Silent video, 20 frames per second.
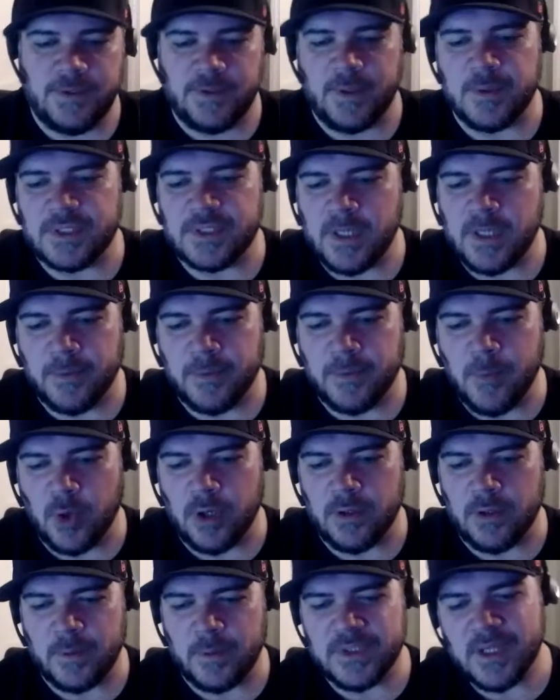there was a couple
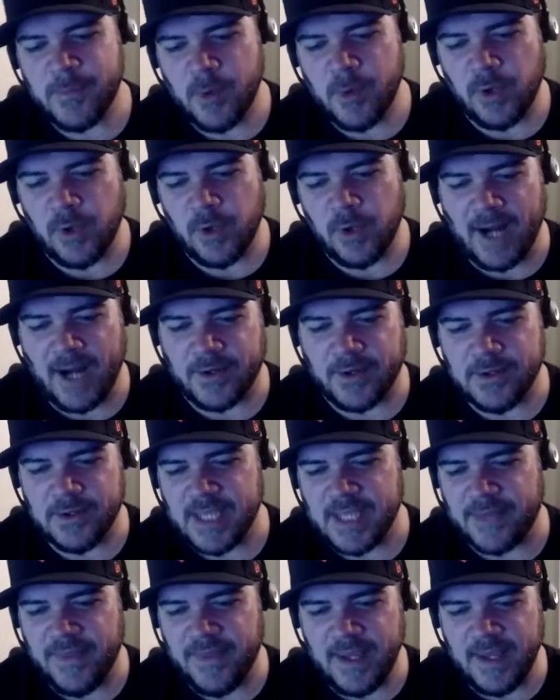more there was a couple more actors
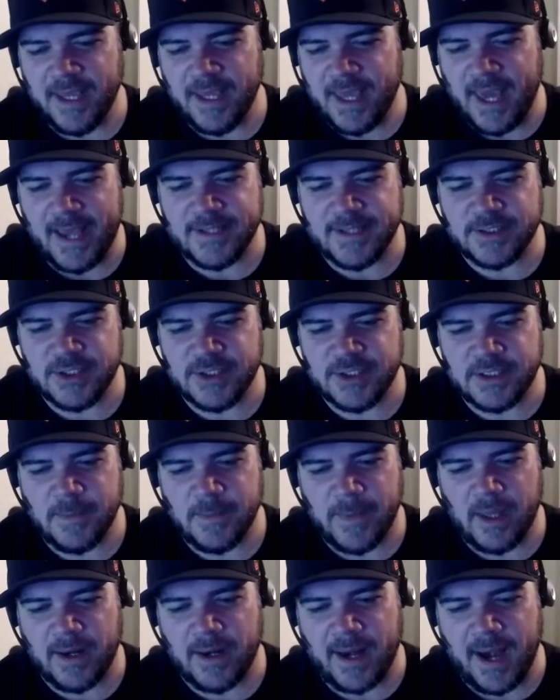i think i cast just
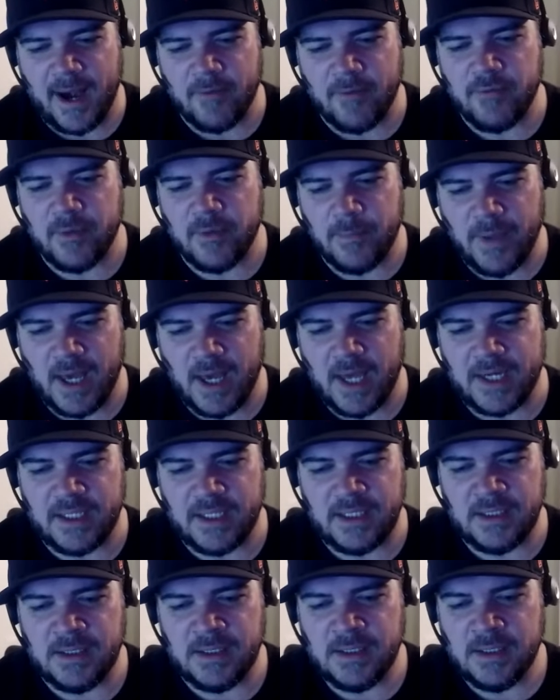about
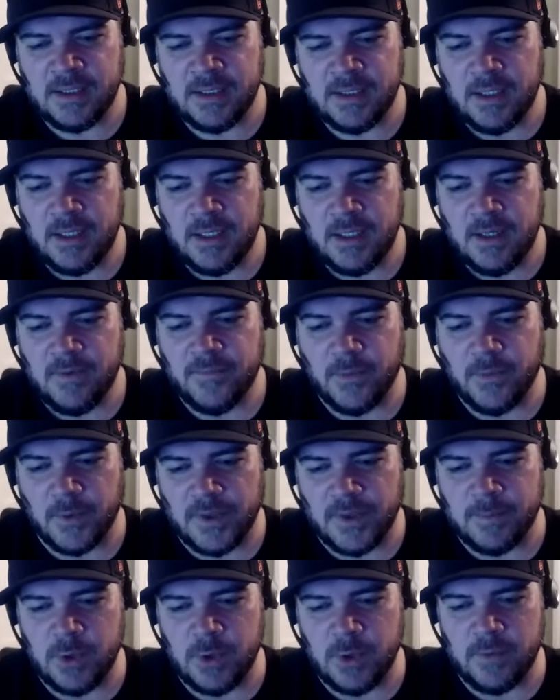everybody for
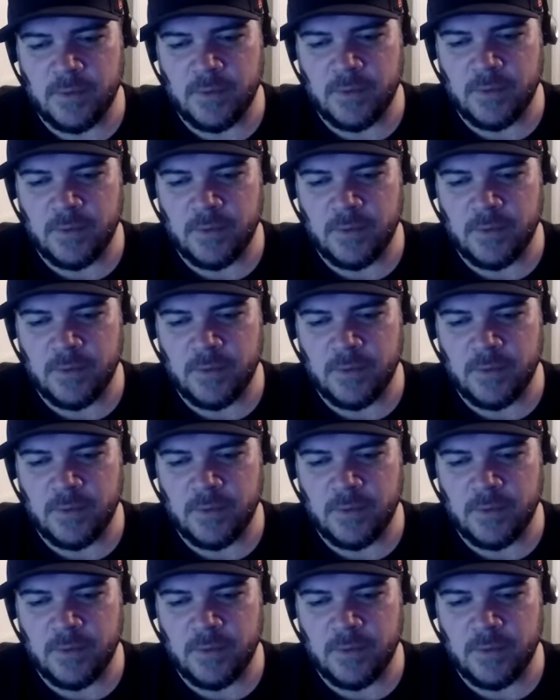the movie